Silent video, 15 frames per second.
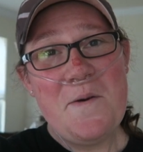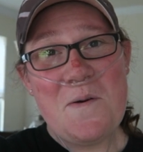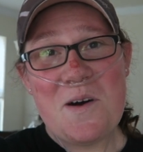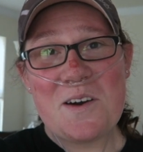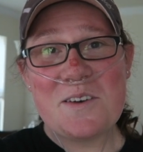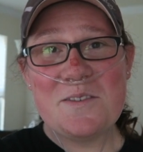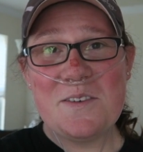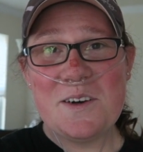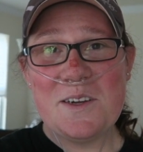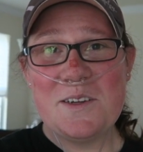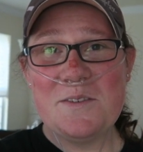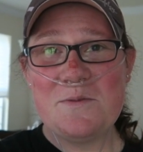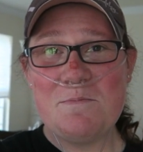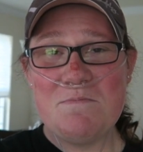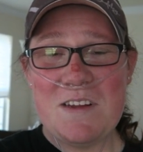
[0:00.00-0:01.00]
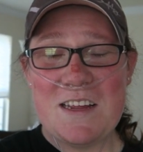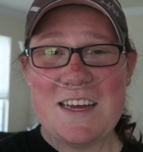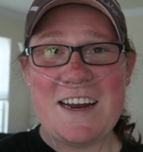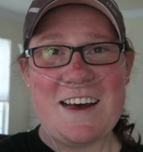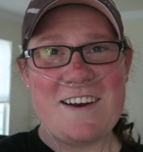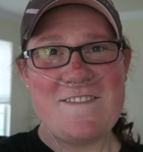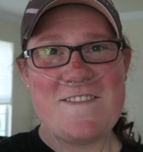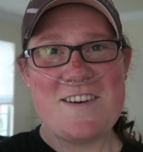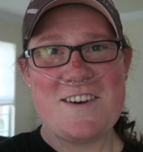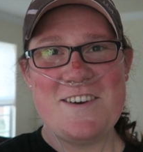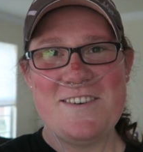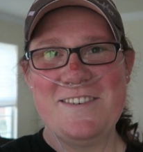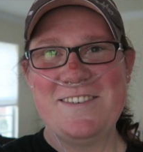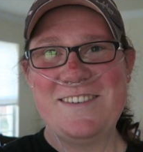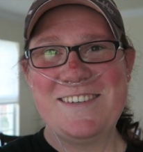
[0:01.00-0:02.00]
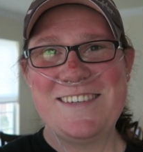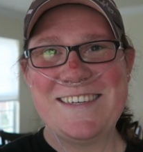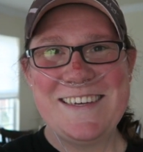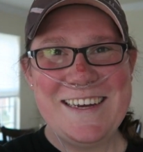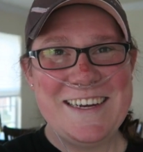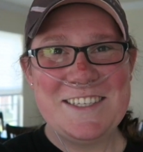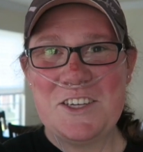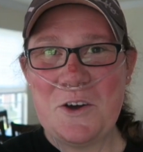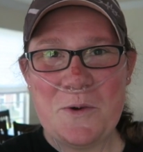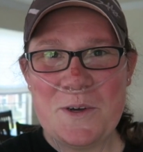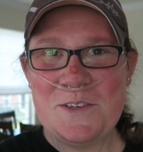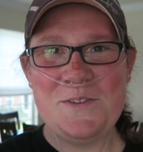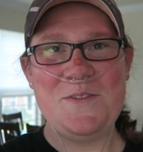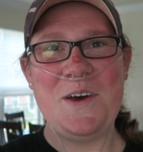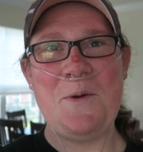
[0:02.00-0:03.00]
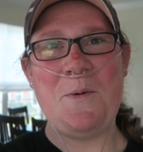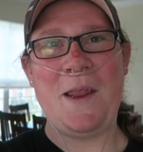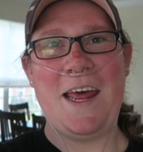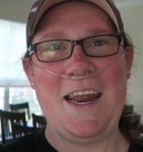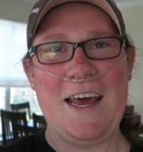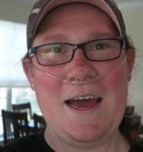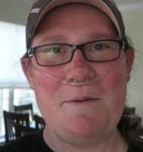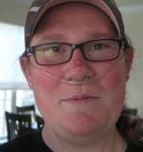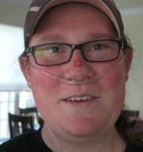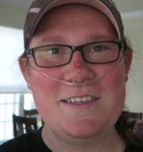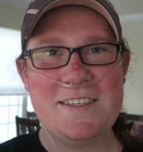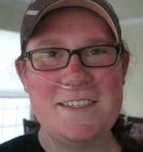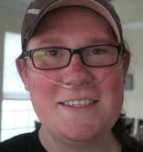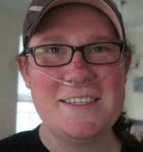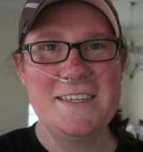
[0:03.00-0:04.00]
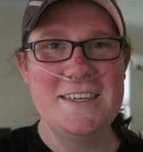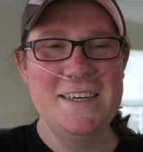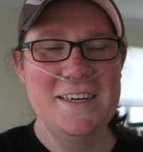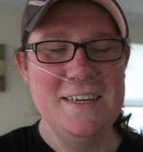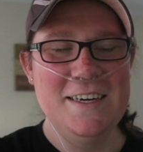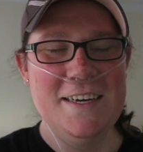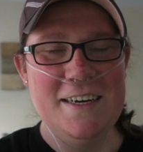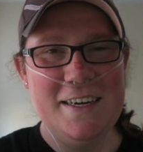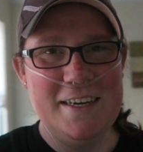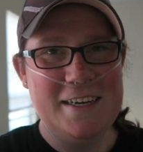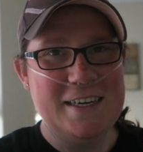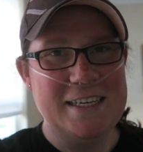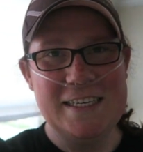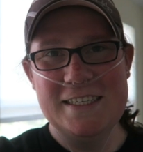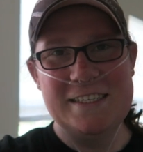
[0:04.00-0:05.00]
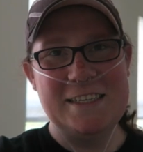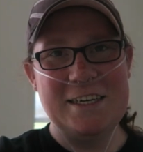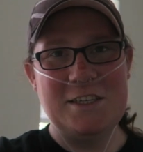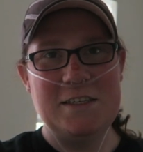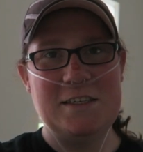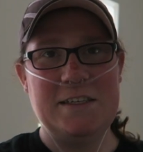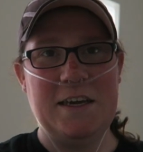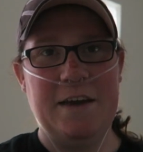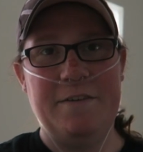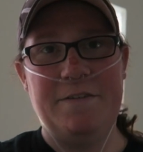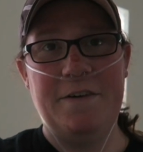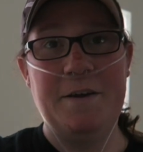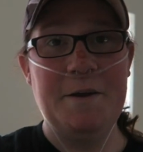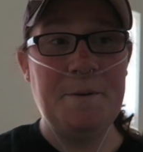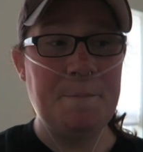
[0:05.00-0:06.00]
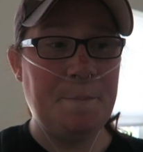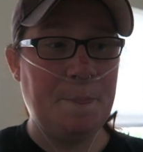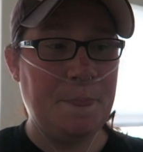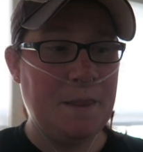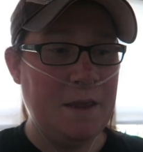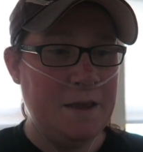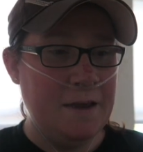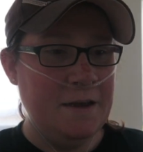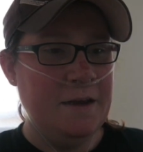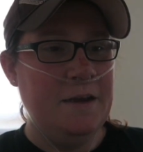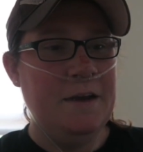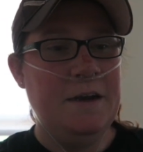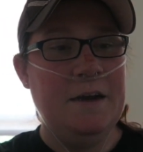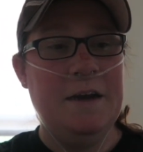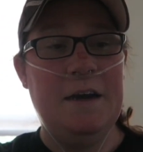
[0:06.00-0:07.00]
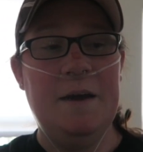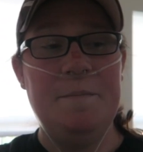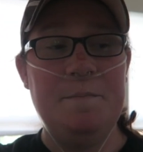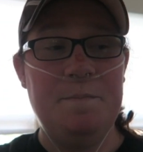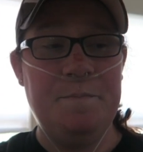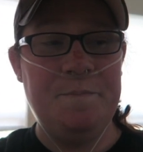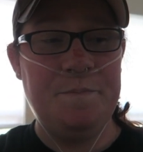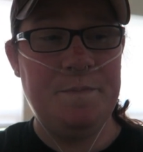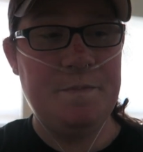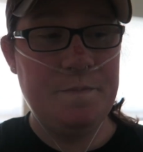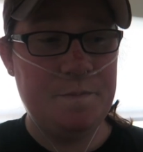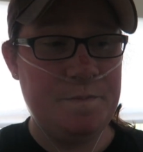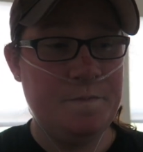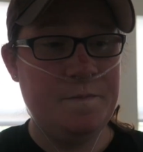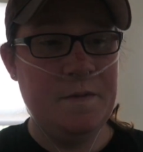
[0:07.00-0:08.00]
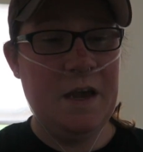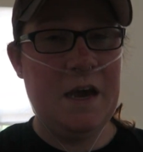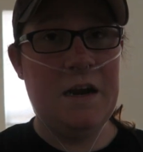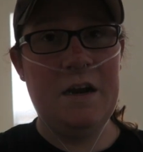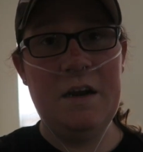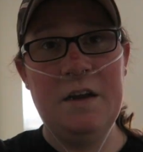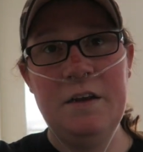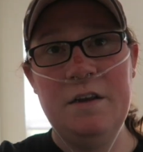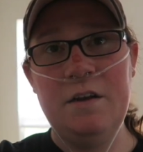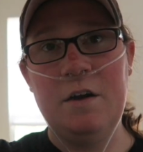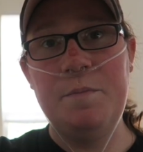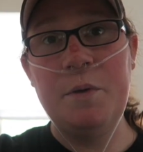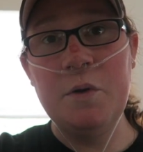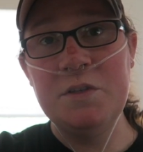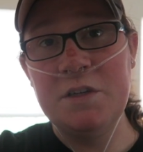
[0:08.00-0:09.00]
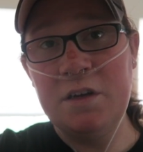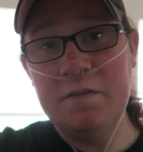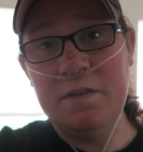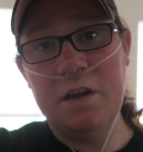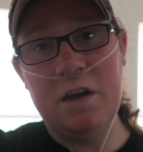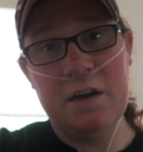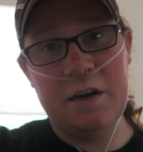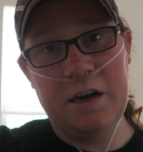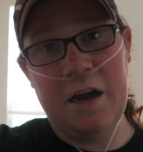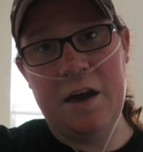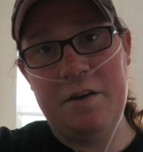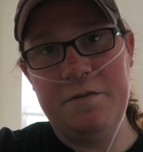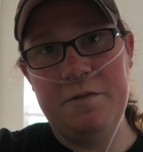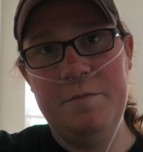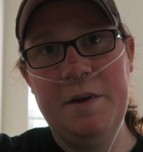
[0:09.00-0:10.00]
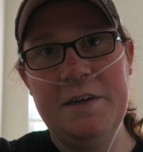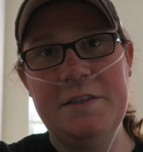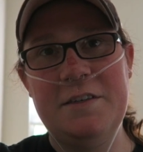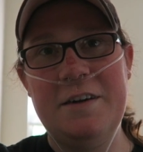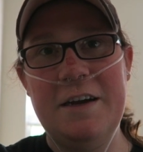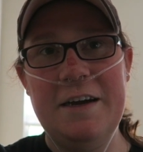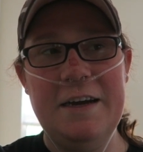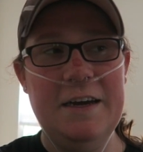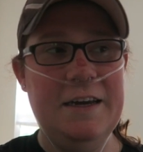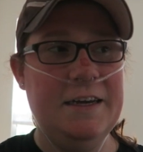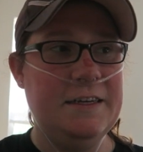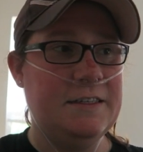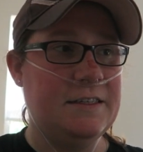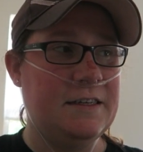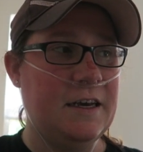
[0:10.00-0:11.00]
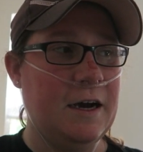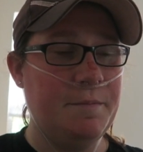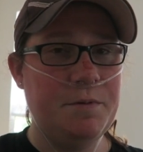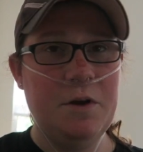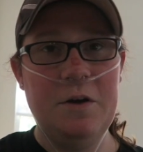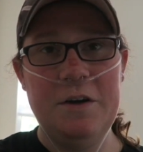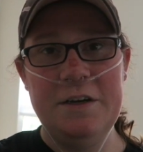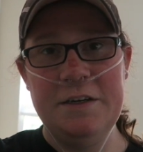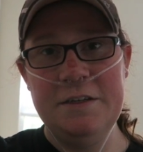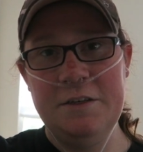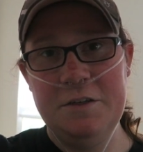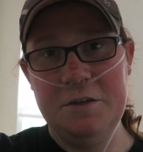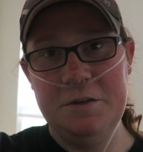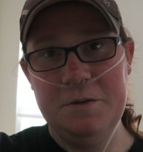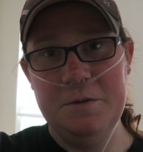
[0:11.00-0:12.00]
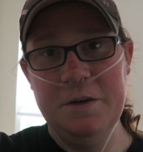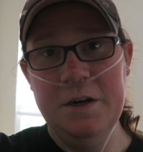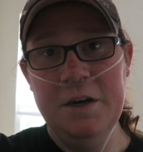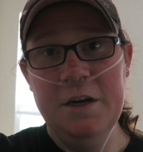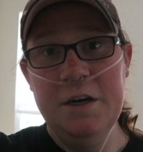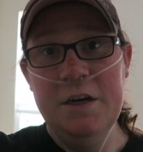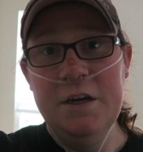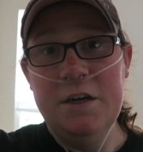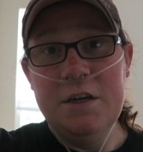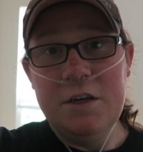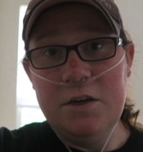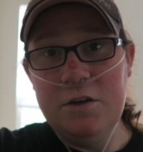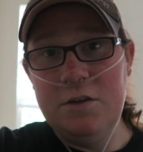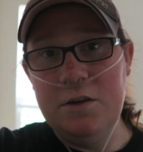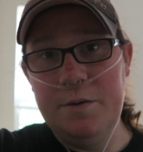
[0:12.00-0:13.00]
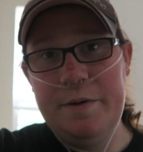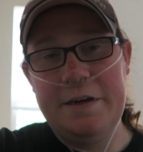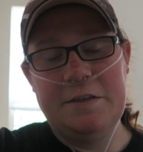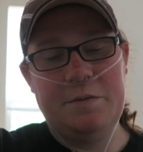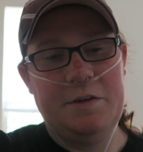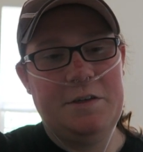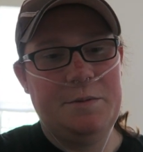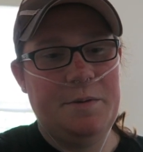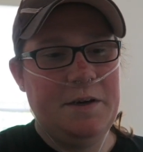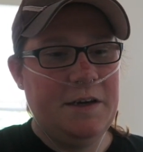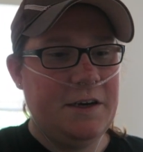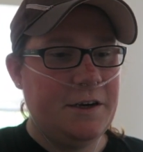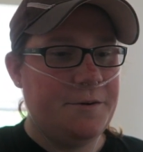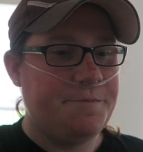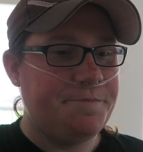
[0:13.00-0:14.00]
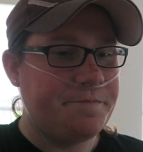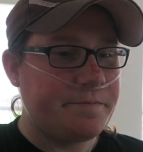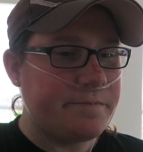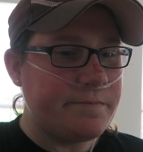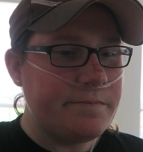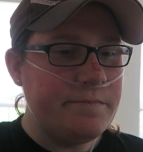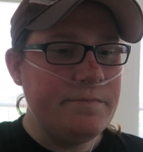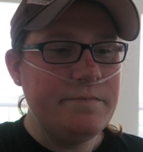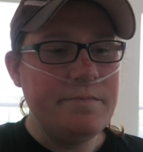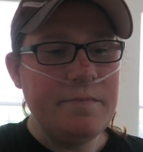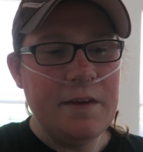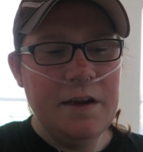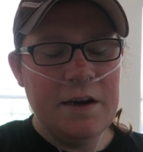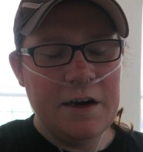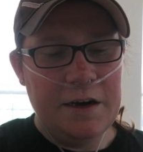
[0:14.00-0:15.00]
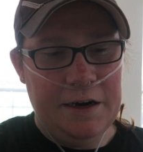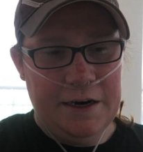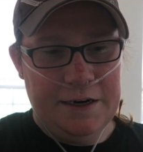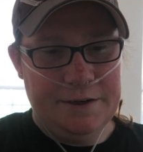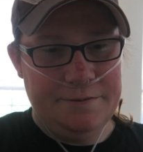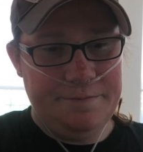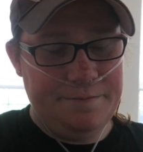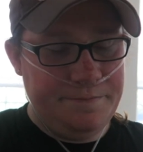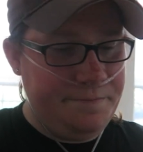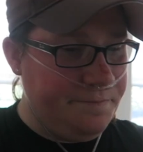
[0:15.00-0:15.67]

waterfall of blood out of your nose. It's always fun when that happens. Such is life. I'm editing or posting the vlog now from yesterday. It's uploading to YouTube as we speak, and